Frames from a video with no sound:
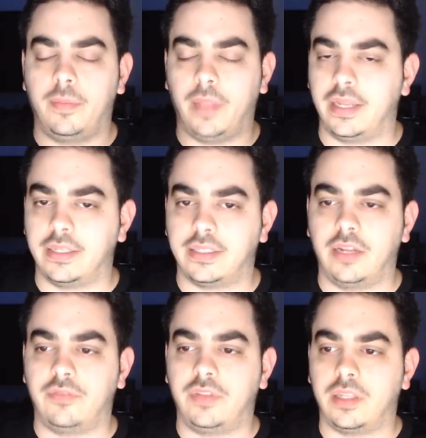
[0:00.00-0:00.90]
like the
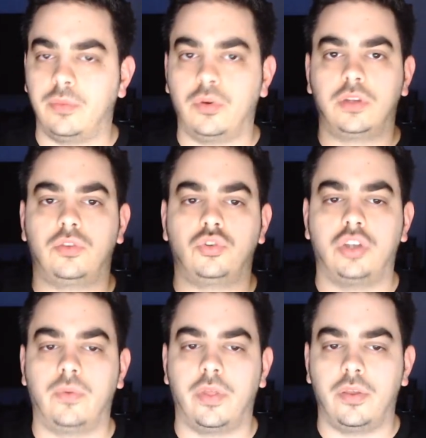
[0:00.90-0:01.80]
stuff that I'm going to
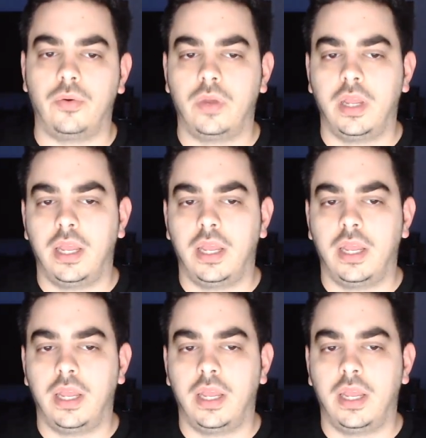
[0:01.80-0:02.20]
share with you.